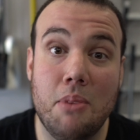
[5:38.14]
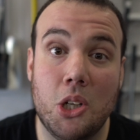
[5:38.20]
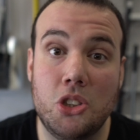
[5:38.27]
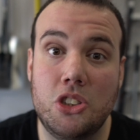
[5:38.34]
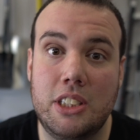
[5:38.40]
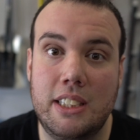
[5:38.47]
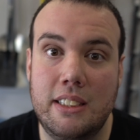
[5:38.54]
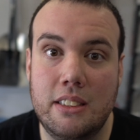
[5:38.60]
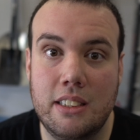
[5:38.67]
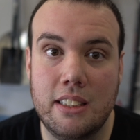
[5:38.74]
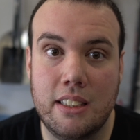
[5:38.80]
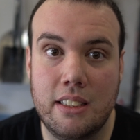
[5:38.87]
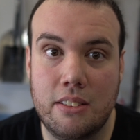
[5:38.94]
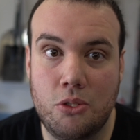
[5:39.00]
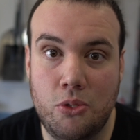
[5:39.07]
mulching,
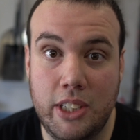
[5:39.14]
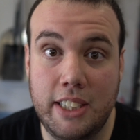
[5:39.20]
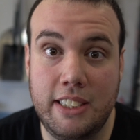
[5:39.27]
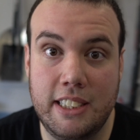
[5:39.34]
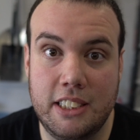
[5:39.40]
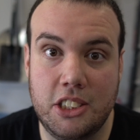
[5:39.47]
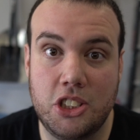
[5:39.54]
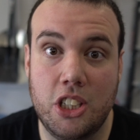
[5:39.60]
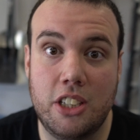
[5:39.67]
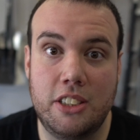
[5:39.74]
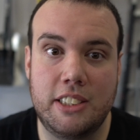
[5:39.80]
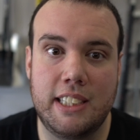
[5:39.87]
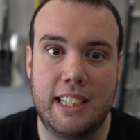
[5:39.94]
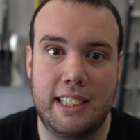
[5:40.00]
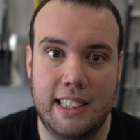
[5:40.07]
rear
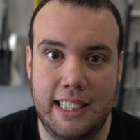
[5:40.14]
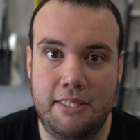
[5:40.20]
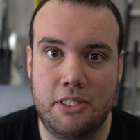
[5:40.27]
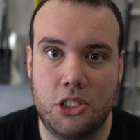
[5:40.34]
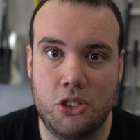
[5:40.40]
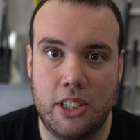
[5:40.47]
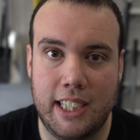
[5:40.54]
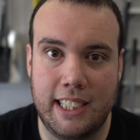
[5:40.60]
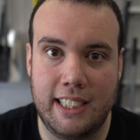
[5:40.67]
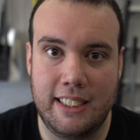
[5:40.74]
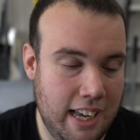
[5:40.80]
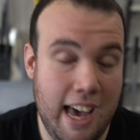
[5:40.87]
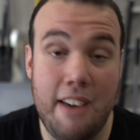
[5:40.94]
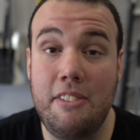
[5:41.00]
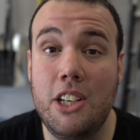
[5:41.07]
discharge, and leaf shredding.
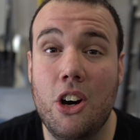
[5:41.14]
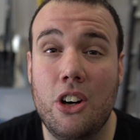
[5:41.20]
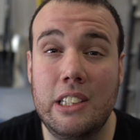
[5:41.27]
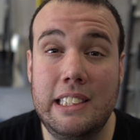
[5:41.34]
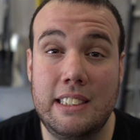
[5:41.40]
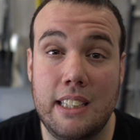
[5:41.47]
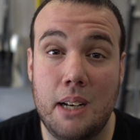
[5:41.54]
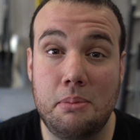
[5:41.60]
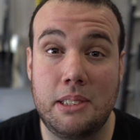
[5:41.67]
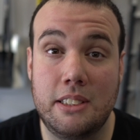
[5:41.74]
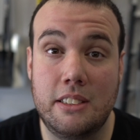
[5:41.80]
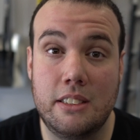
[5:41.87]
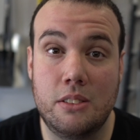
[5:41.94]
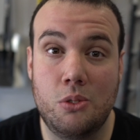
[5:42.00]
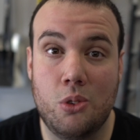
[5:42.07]
Having all these
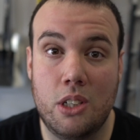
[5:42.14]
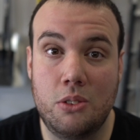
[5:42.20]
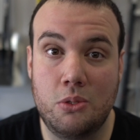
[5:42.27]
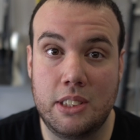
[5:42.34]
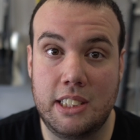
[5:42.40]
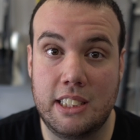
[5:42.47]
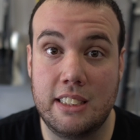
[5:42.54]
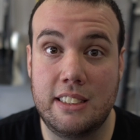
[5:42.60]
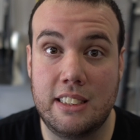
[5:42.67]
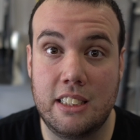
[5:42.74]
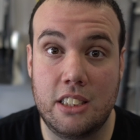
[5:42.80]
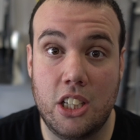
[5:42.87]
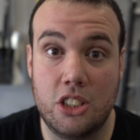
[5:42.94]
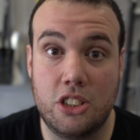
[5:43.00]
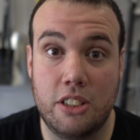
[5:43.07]
options in one with just the
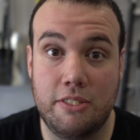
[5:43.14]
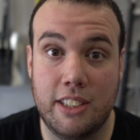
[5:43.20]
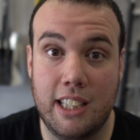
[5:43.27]
touch of a